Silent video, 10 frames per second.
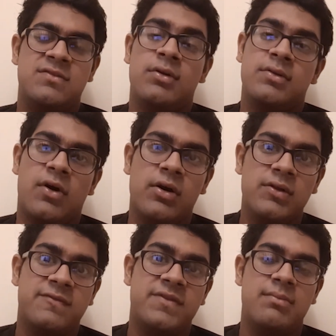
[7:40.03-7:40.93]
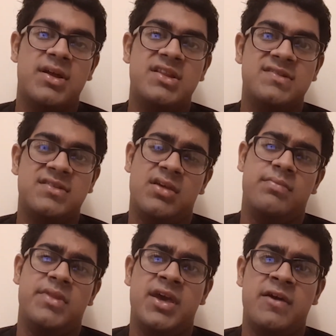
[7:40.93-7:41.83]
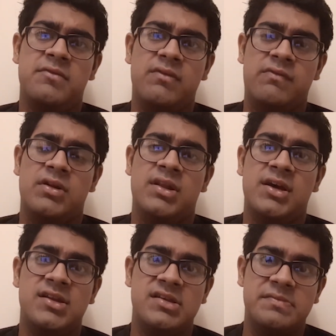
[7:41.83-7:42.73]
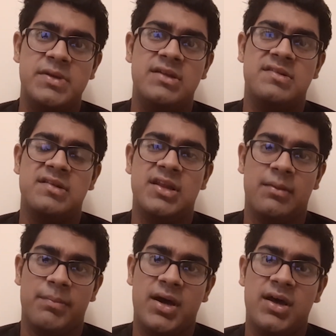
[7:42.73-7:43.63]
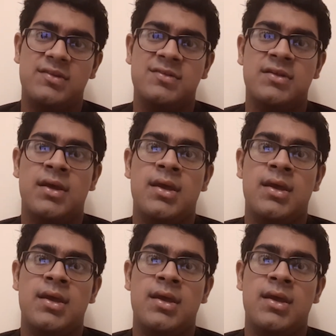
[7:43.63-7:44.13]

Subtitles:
Not all of them are the same. They have different learning speeds, learning paths,